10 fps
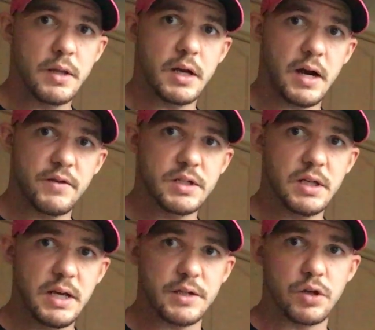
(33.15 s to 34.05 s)
then
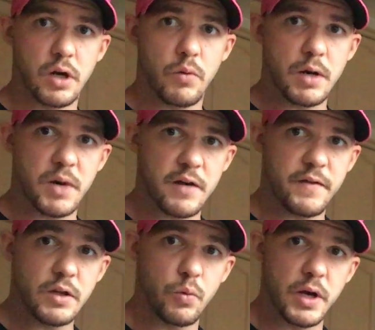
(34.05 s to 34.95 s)
obviously, yes, you're gonna wanna
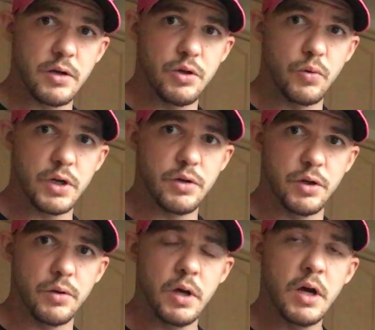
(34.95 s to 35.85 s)
modify the way you do what you
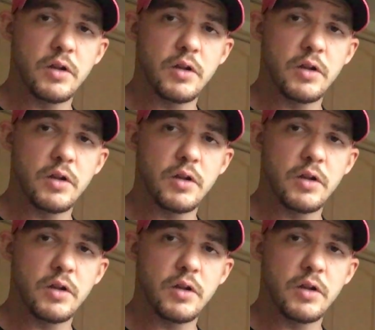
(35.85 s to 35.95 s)
do